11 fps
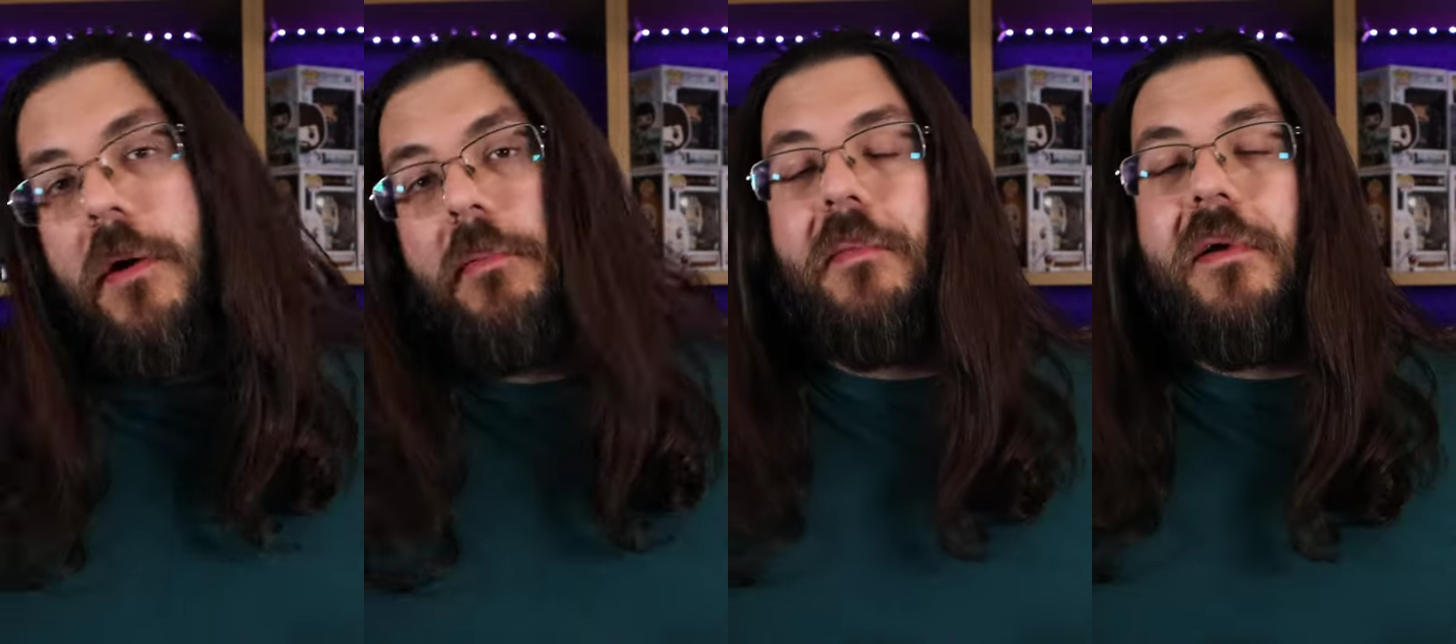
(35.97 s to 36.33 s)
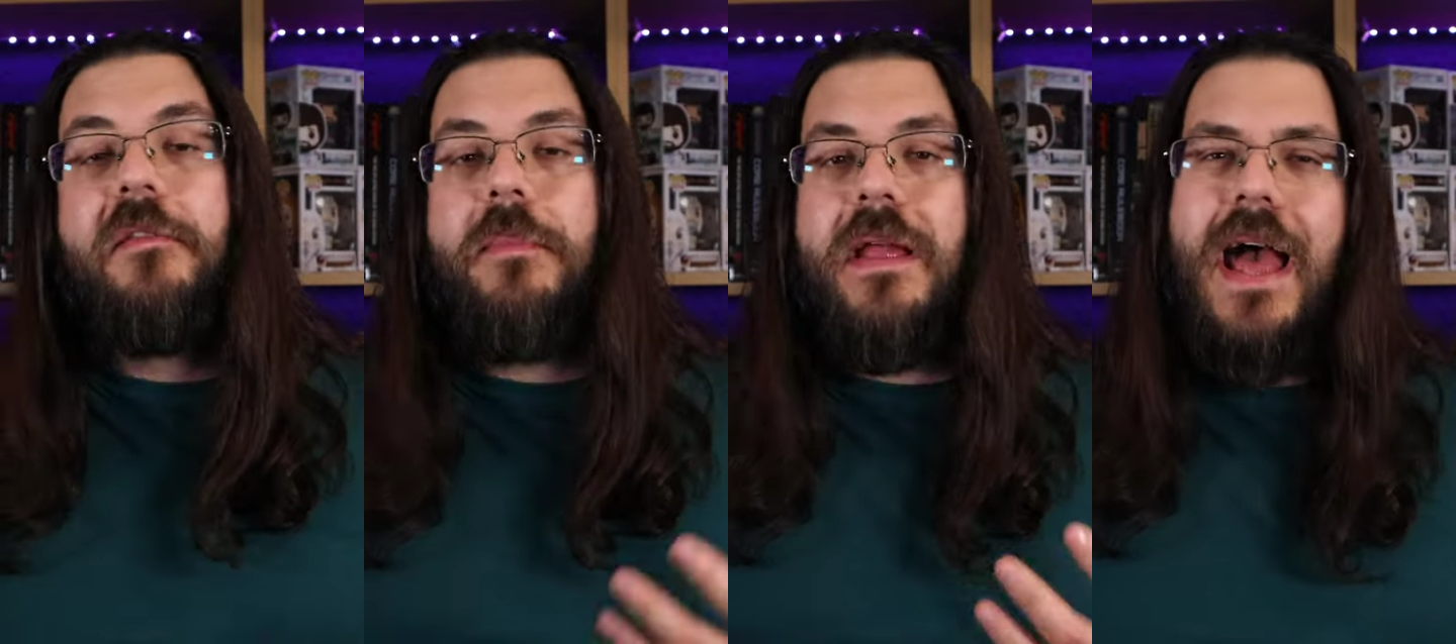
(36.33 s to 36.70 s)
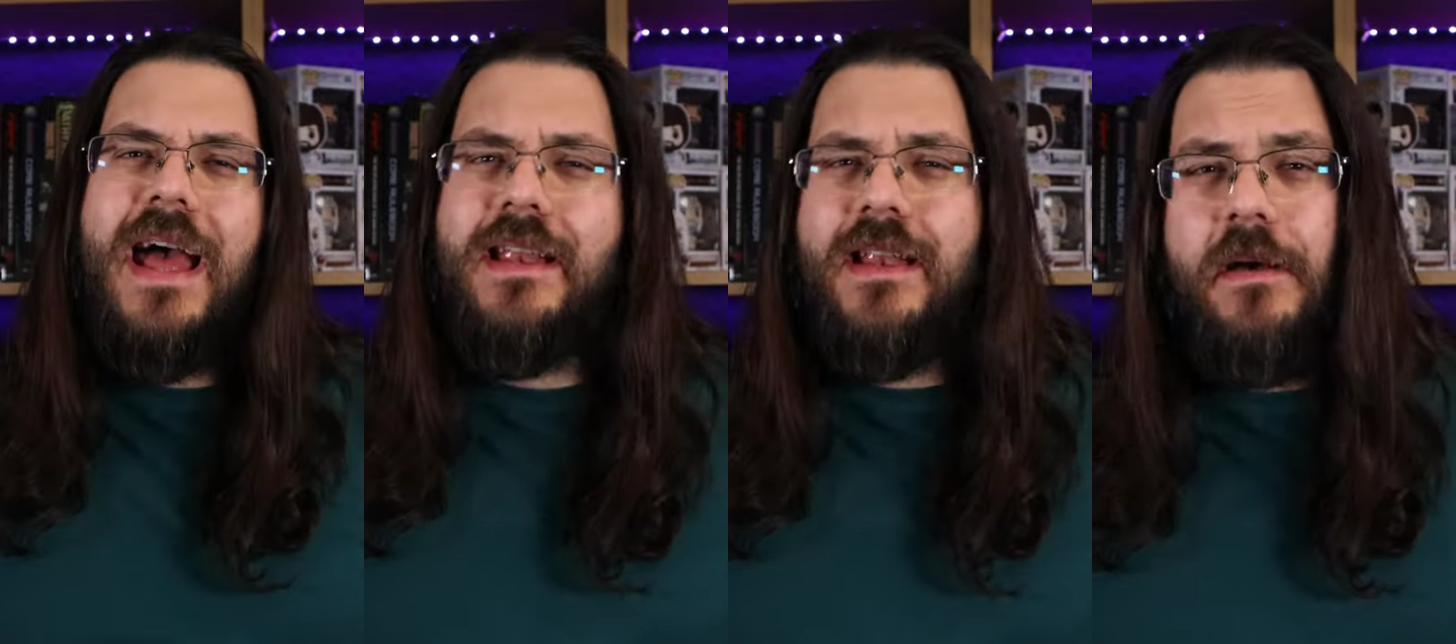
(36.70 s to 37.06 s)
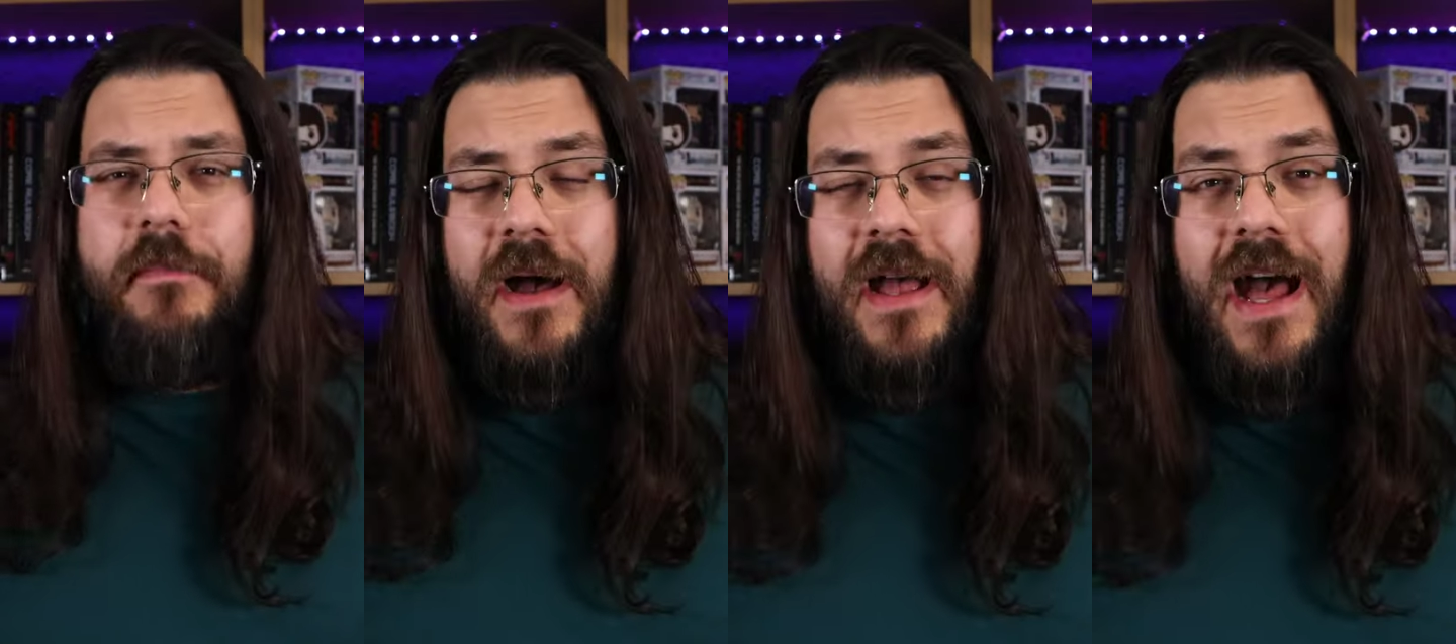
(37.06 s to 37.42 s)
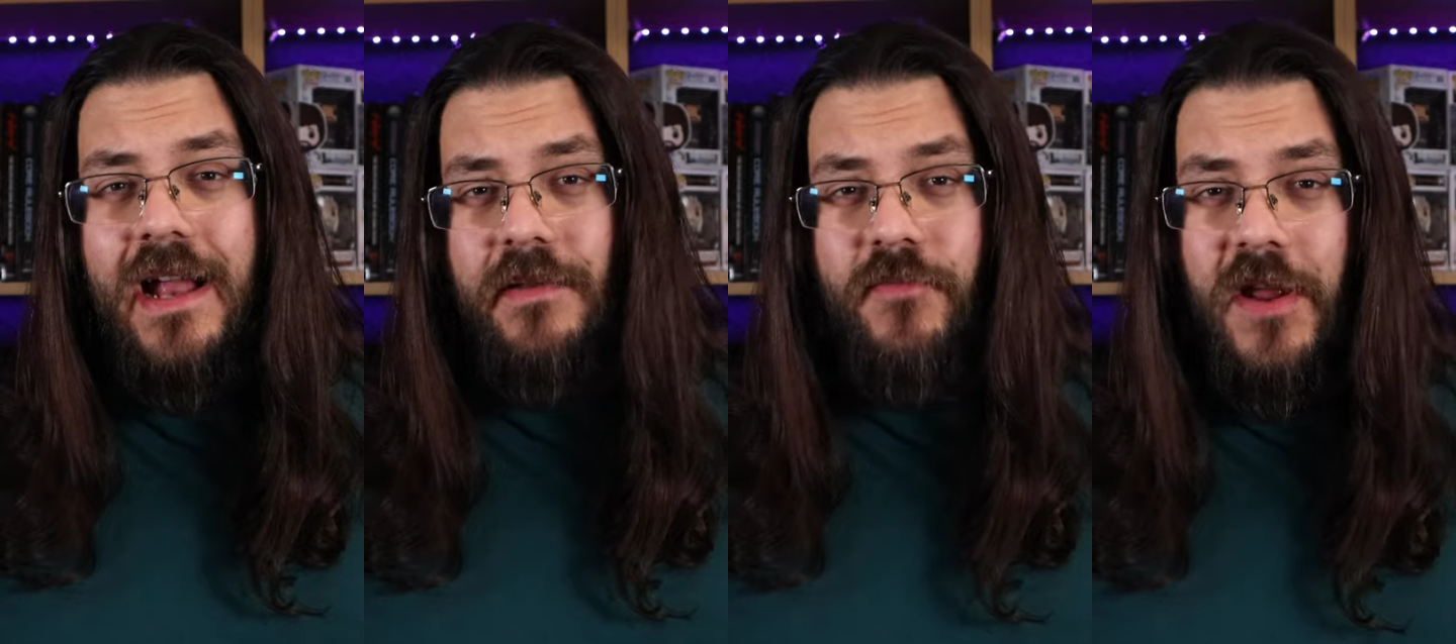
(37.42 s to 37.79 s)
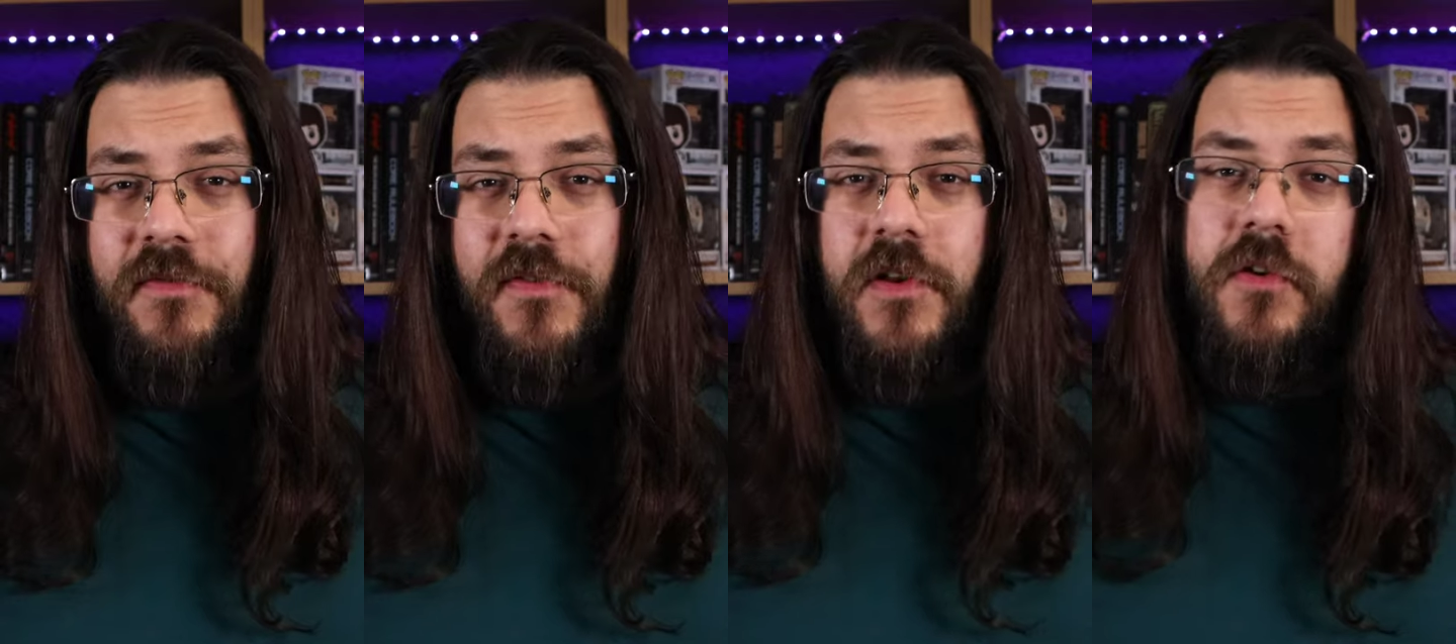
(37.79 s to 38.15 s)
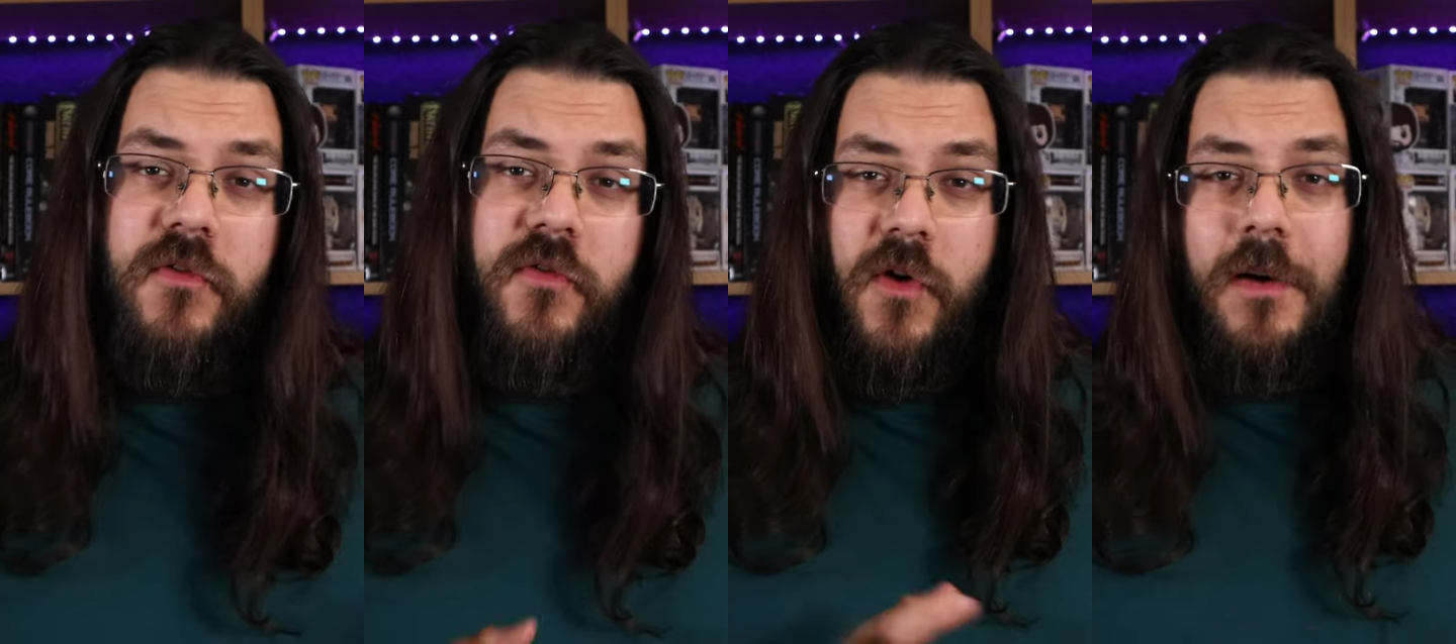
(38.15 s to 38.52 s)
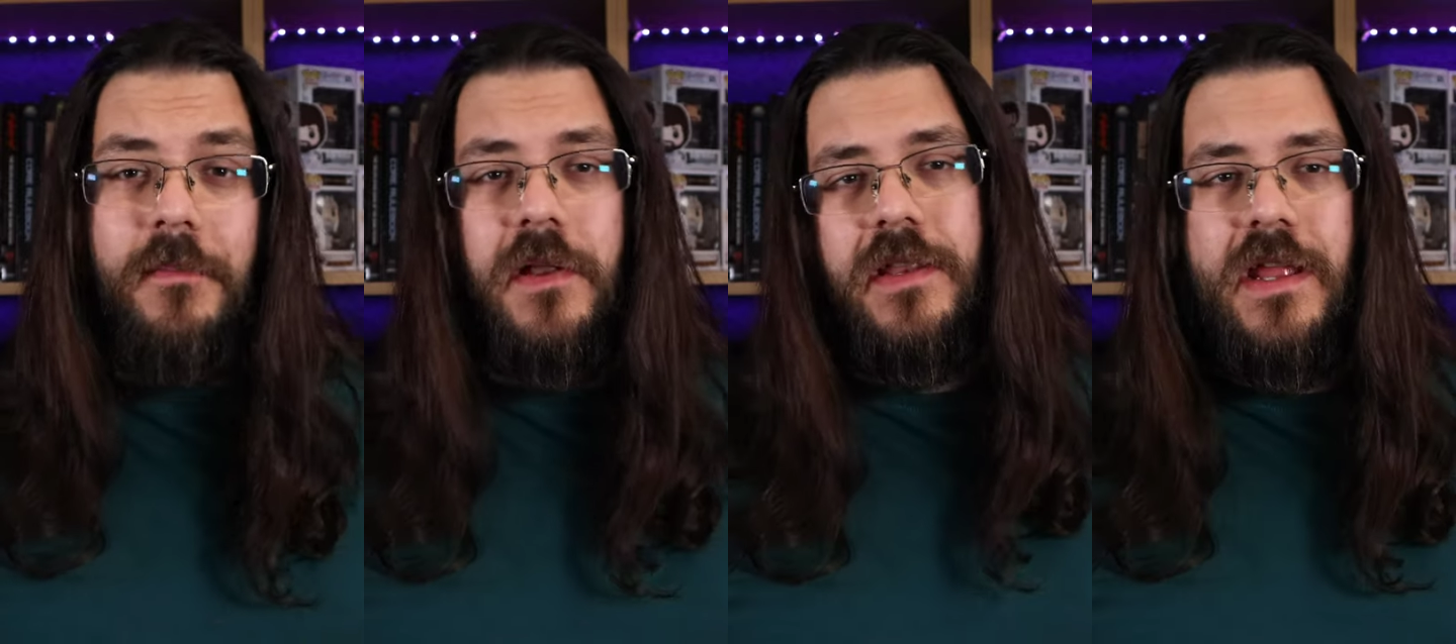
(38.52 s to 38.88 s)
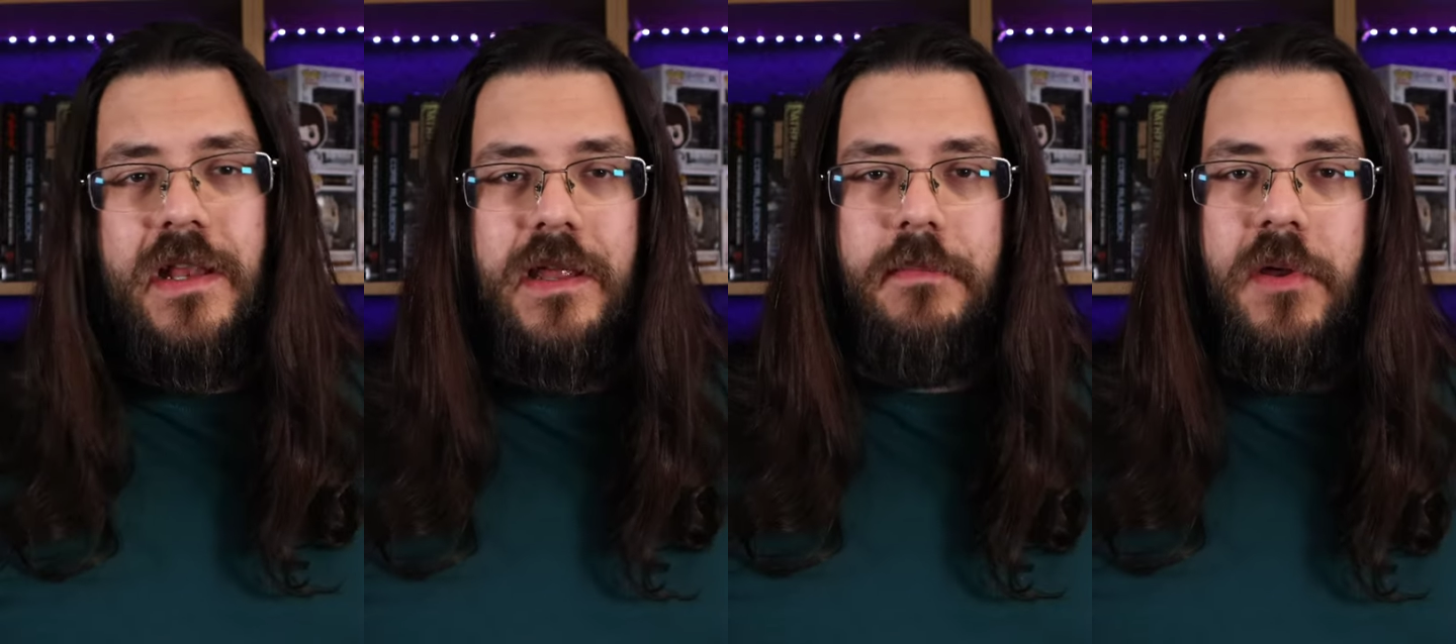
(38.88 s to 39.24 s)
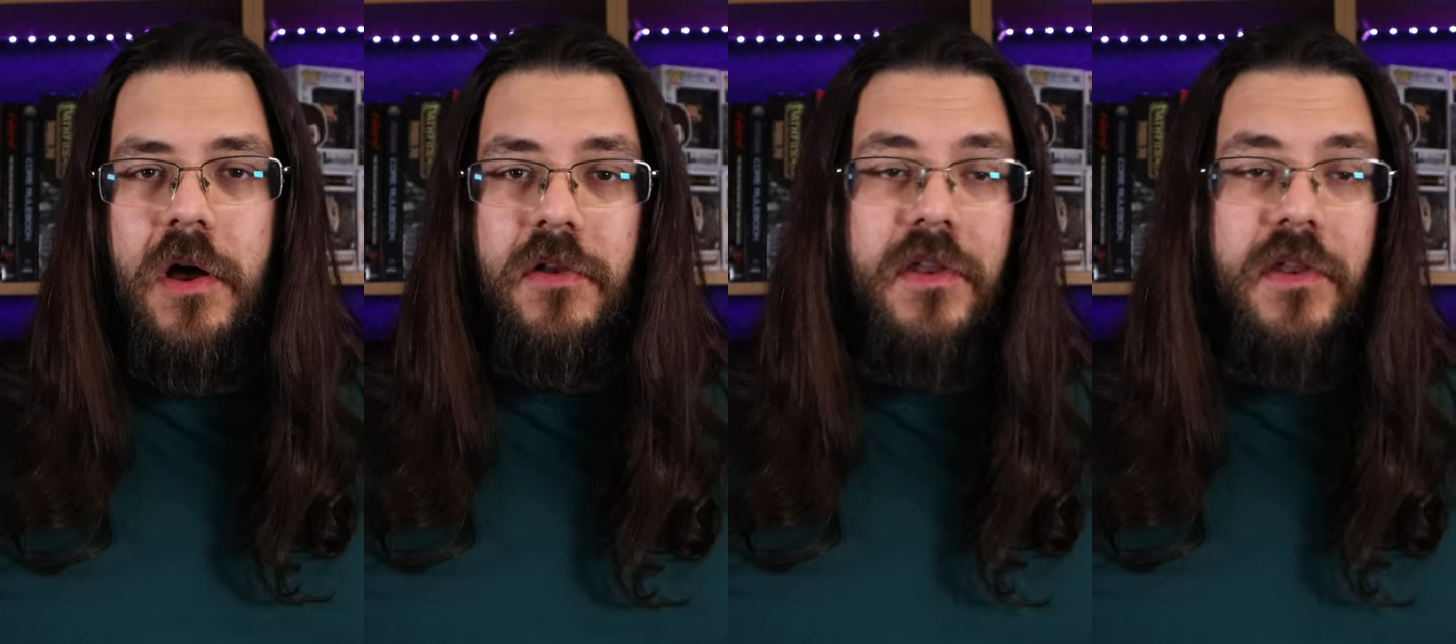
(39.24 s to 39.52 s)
It's being headed out by Adam Bradford from D&D Beyond